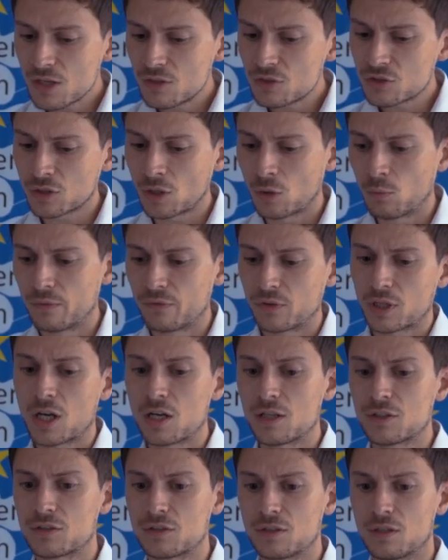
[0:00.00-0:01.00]
So with
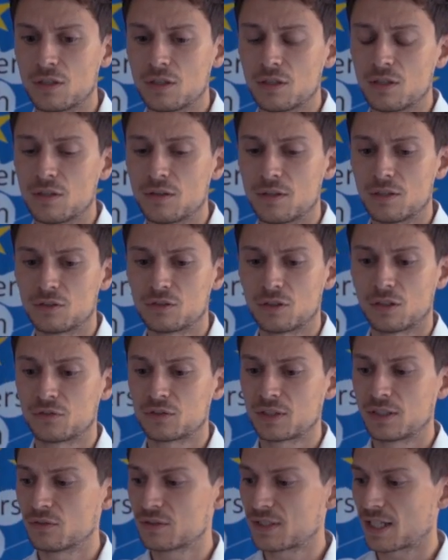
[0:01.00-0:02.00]
regards to the soft
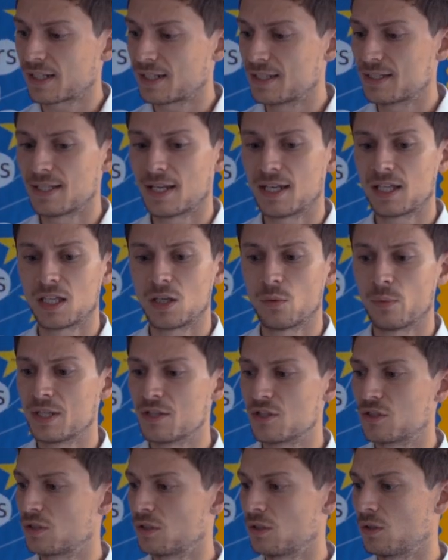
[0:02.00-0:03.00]
skills, that can take you
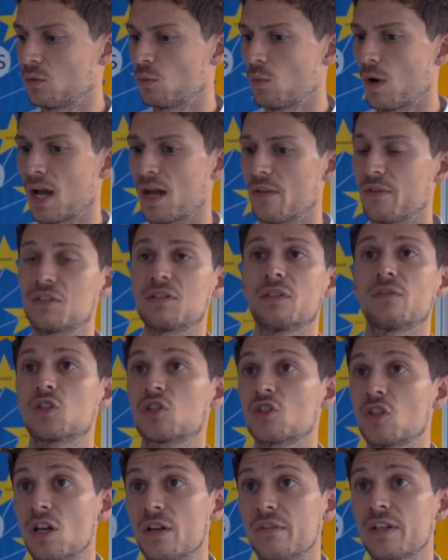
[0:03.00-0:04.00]
into the civil
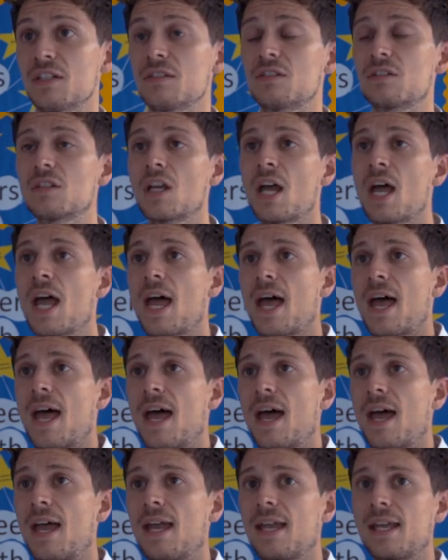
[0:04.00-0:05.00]
service.
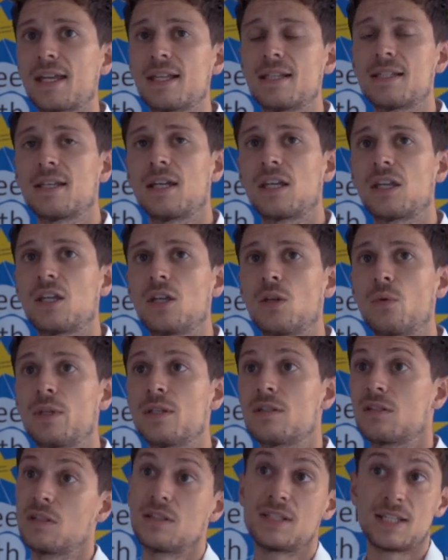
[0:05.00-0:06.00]
It can take you
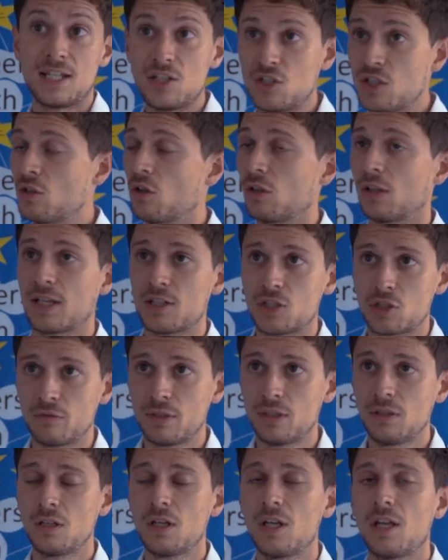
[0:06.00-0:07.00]
into teaching or
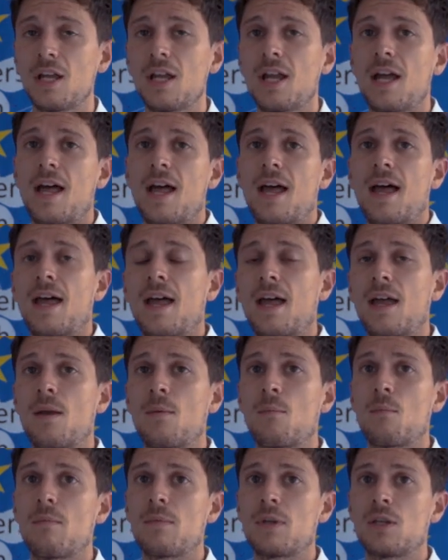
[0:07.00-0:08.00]
lecturing.
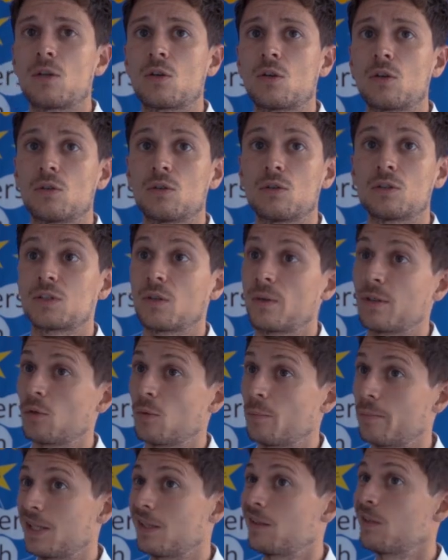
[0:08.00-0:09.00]
You could also end
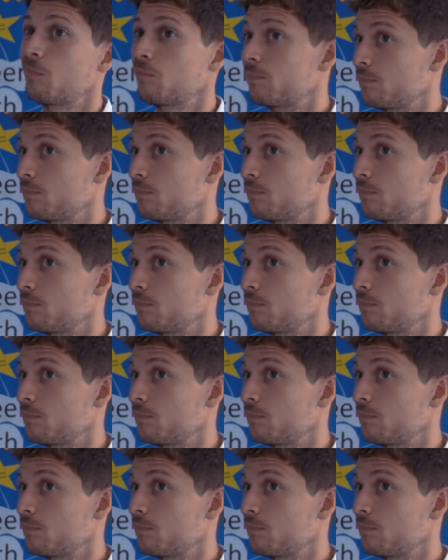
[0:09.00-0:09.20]
up being the